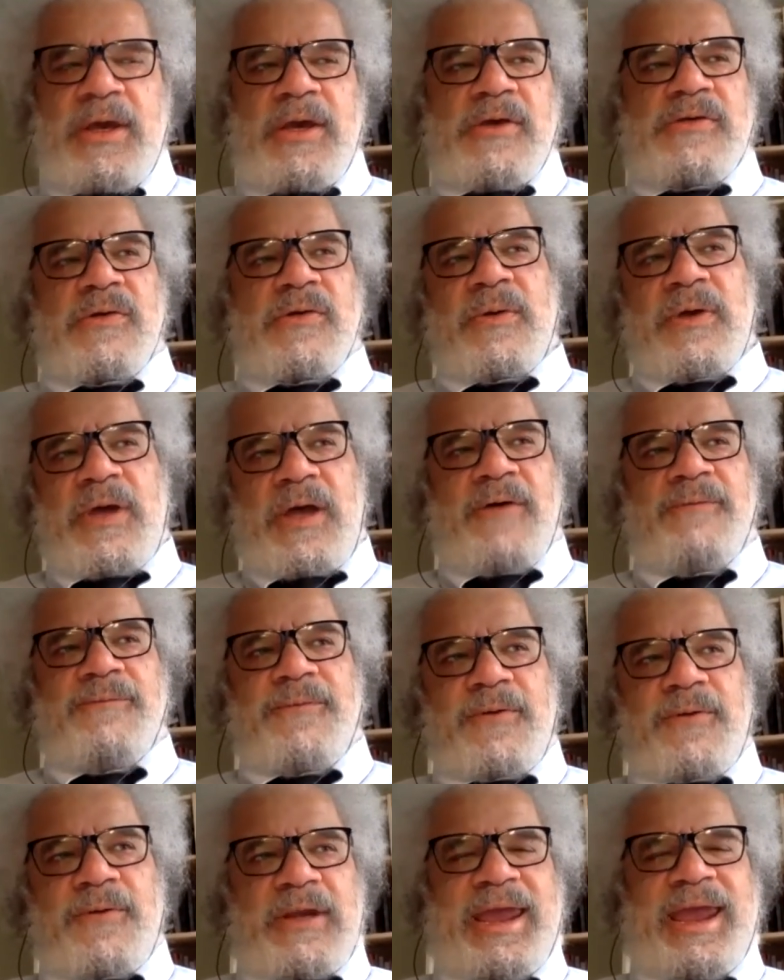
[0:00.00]
So
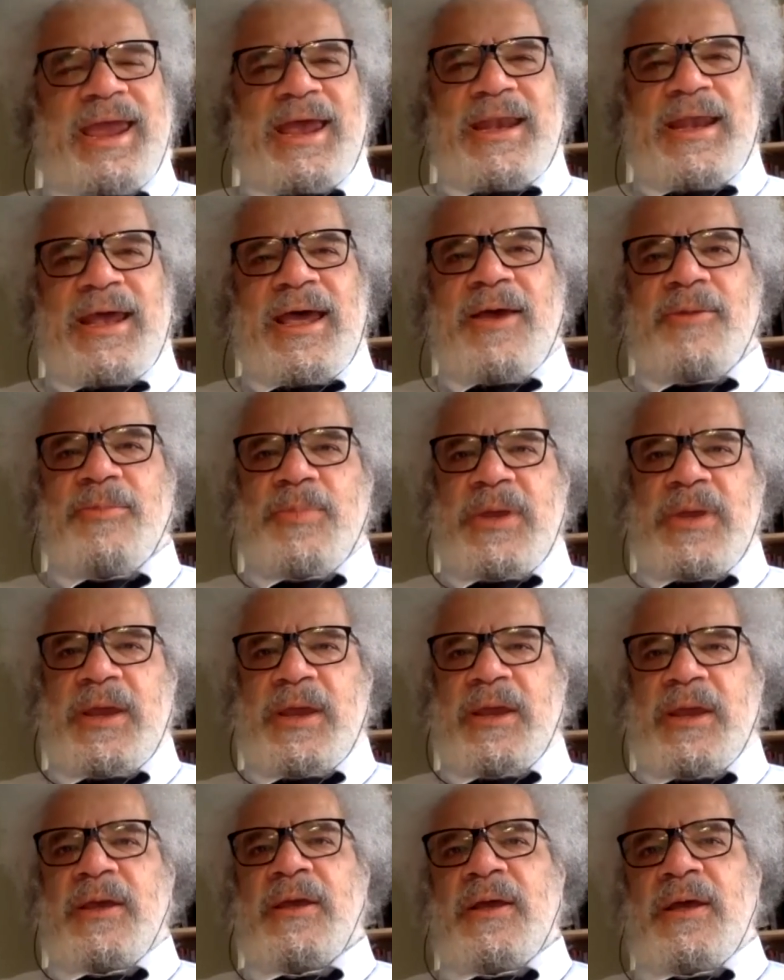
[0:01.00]
comfort cannot
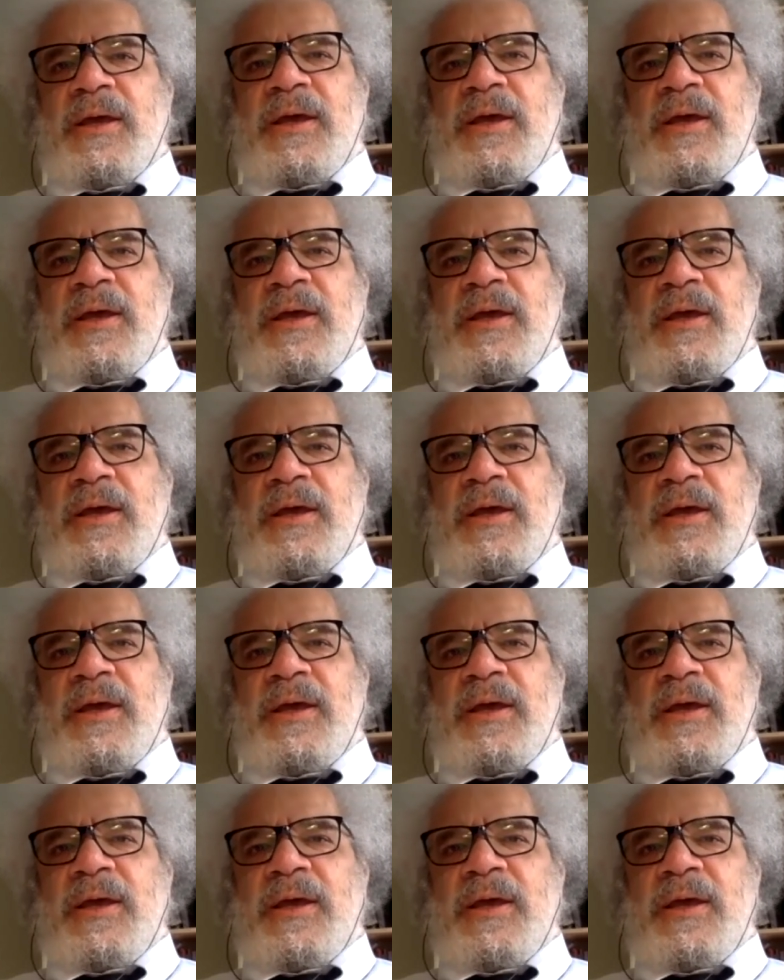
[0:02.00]
be